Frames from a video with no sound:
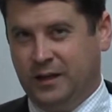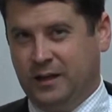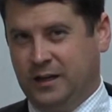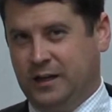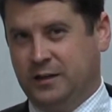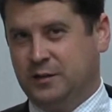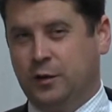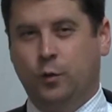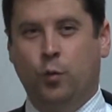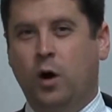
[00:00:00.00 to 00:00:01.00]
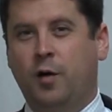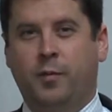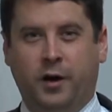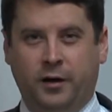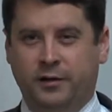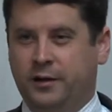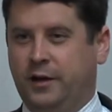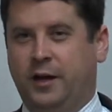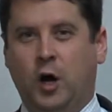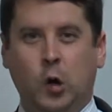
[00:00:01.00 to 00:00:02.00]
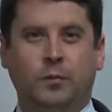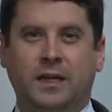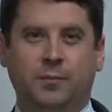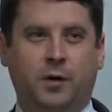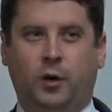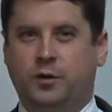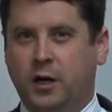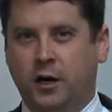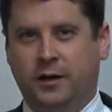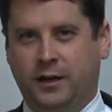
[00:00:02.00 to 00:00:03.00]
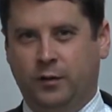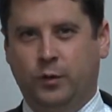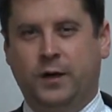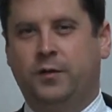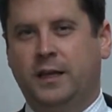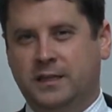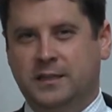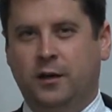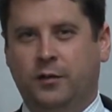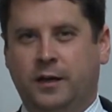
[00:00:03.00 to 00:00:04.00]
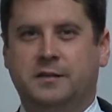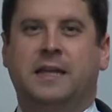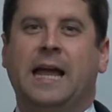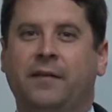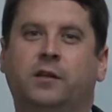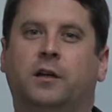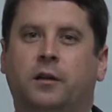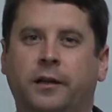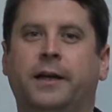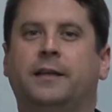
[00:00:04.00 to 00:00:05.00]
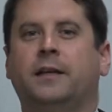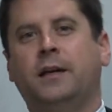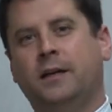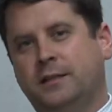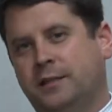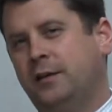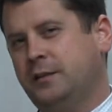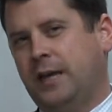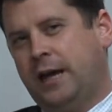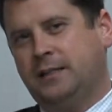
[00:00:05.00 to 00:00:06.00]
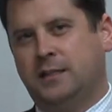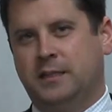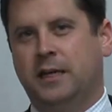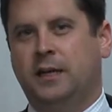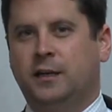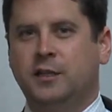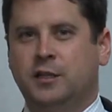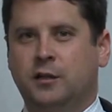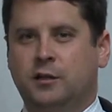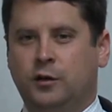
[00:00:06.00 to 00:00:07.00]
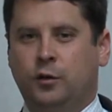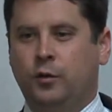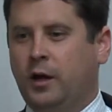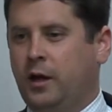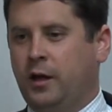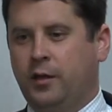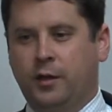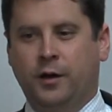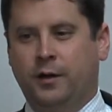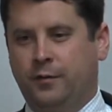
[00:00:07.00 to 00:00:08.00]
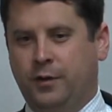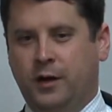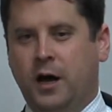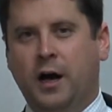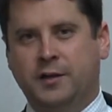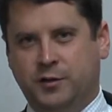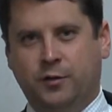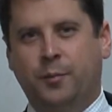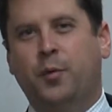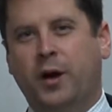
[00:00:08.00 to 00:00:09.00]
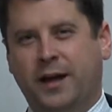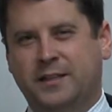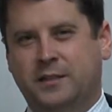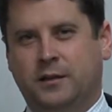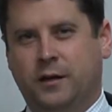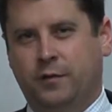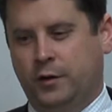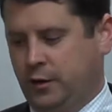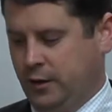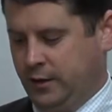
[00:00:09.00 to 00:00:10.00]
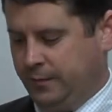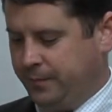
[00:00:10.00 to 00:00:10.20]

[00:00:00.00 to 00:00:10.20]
So Walmart, Home Depot, Target, whenever they sell things, they have to collect sales taxes in addition to the cost or the price of the good.